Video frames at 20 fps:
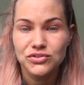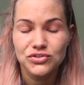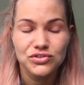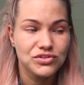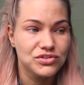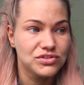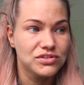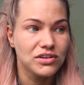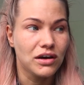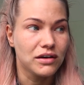it
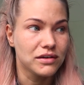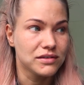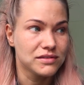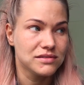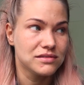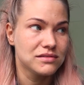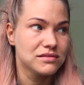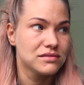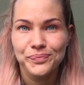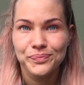just
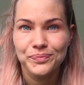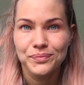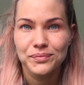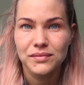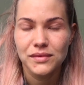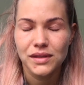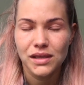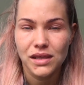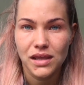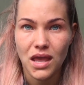sucks.
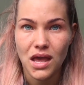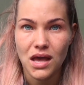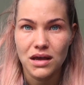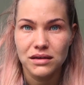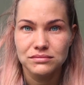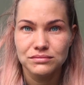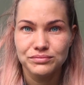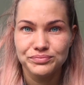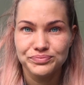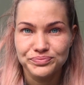Yeah,
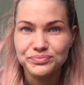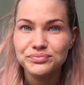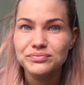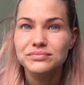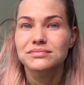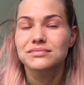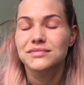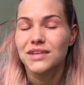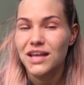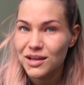
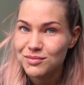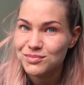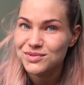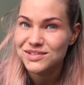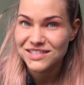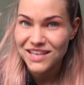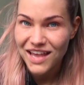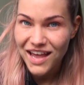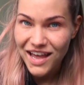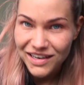I'm
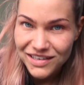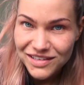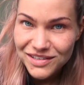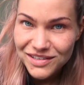sad.